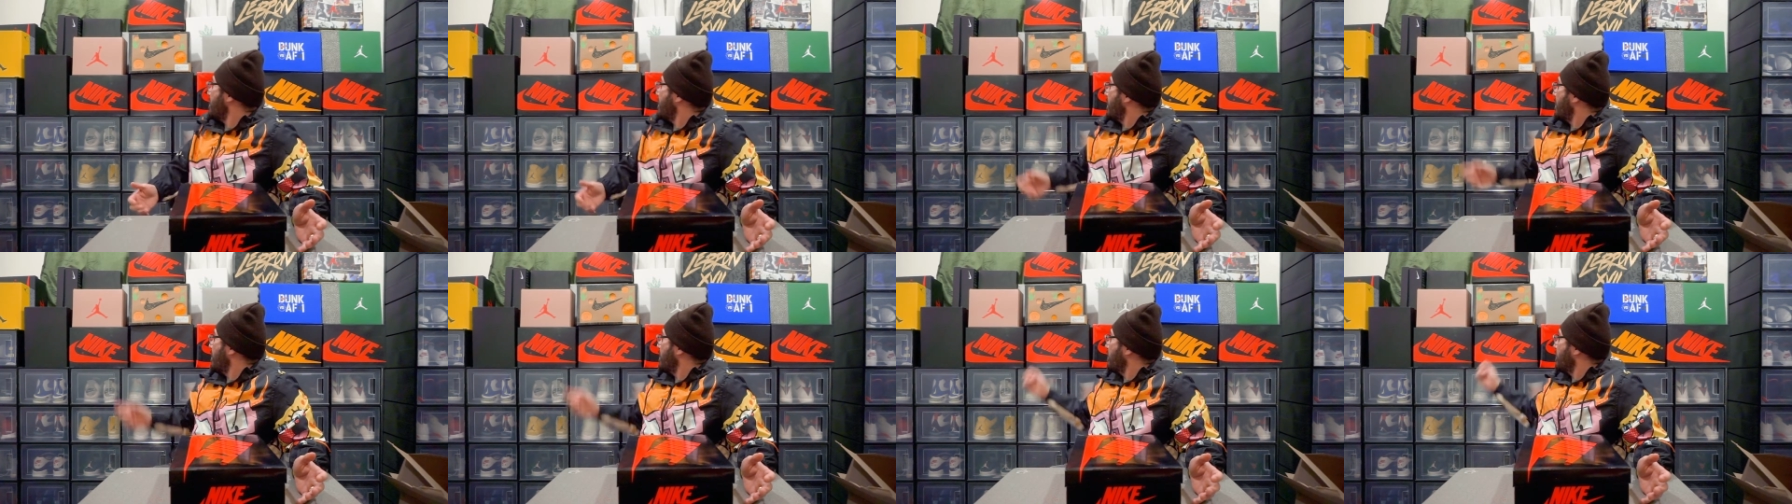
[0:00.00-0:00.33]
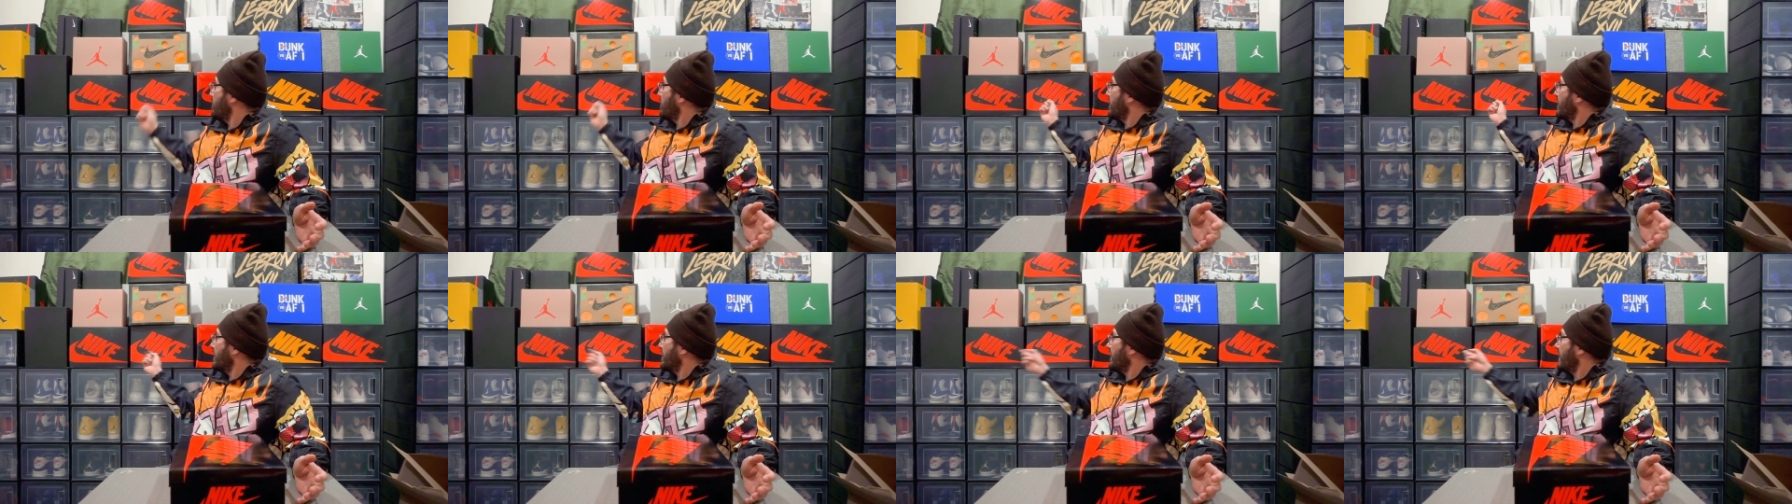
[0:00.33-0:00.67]
I don't know if you
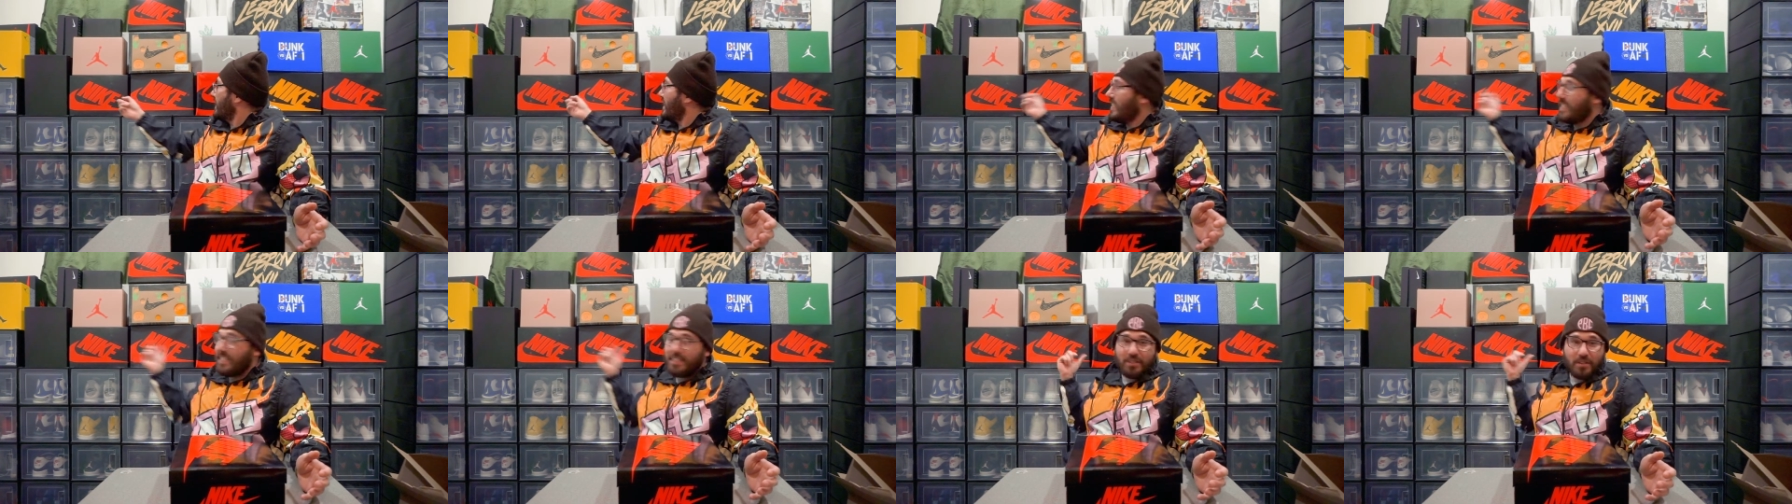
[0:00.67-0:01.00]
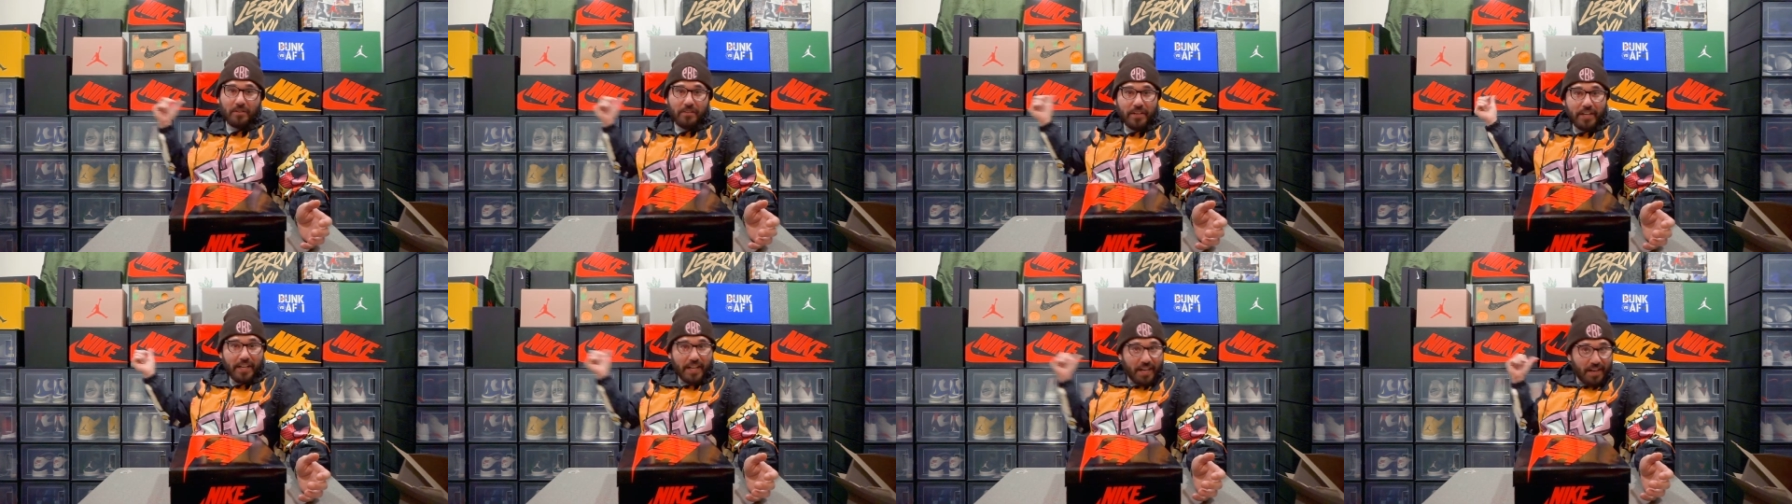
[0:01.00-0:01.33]
can see these
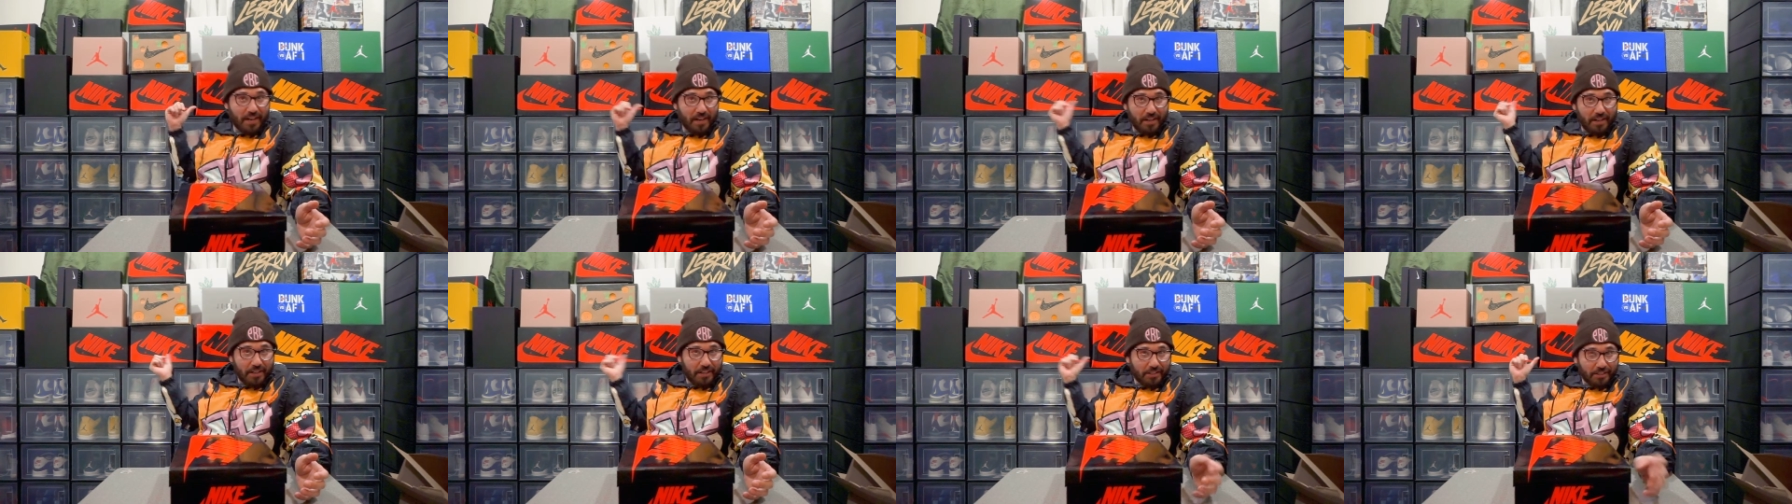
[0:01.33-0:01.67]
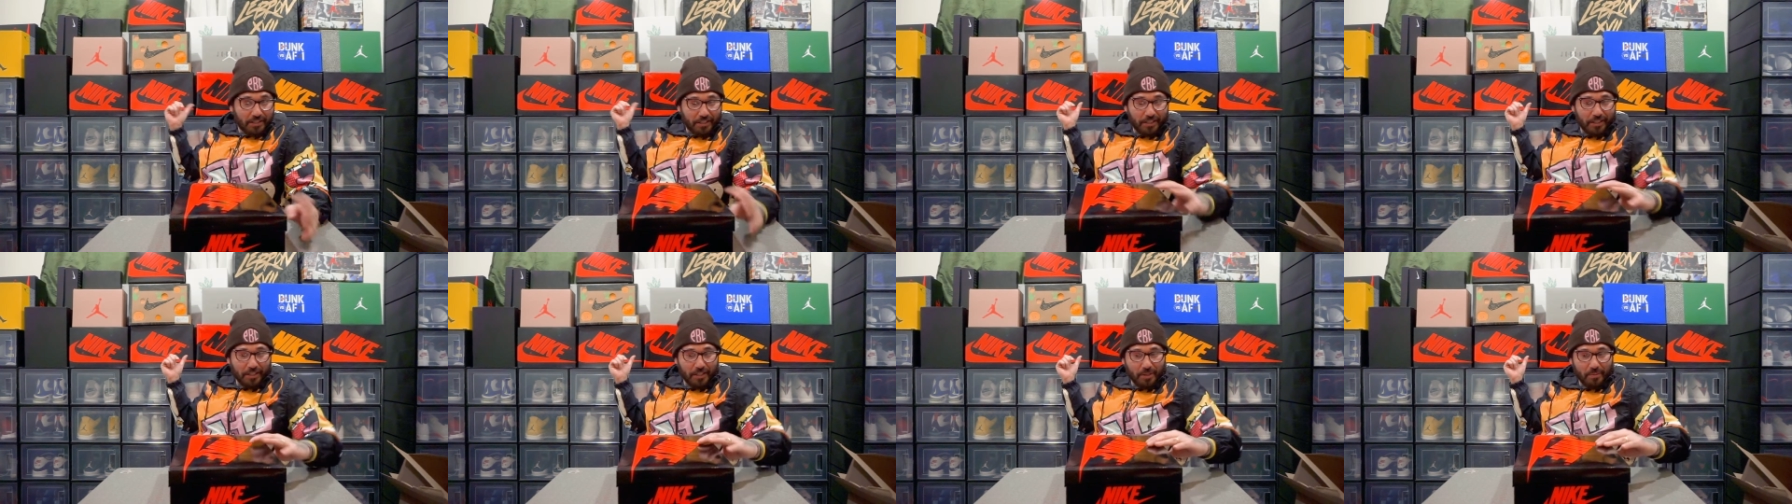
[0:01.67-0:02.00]
over here. It looks a
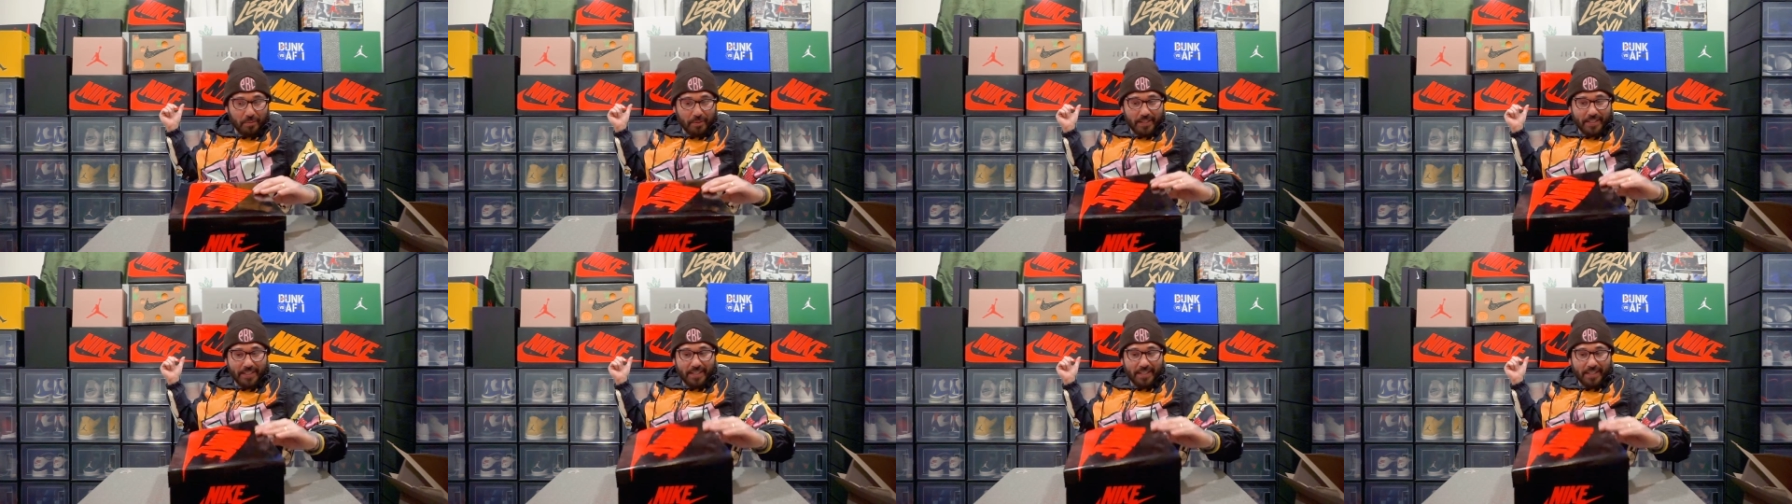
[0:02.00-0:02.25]
little bit